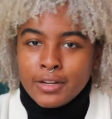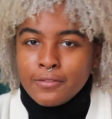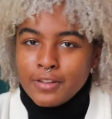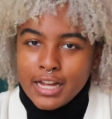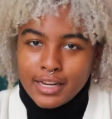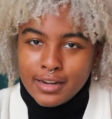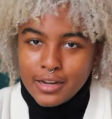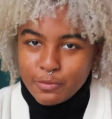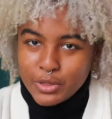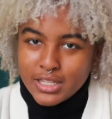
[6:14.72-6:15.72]
if
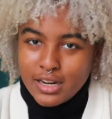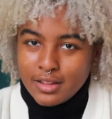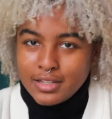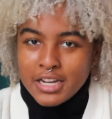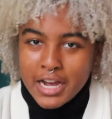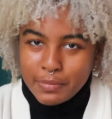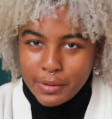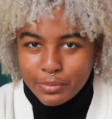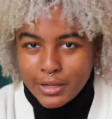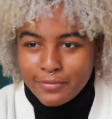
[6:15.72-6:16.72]
99% of the time I
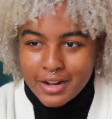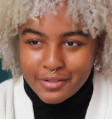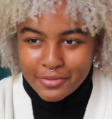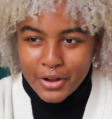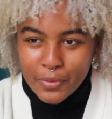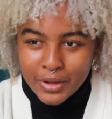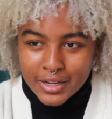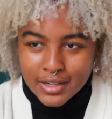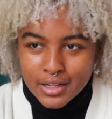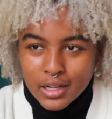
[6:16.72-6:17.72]
bluff out of
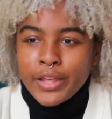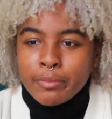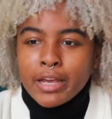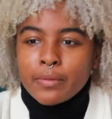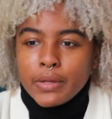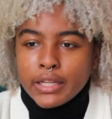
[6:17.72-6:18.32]
going, they make me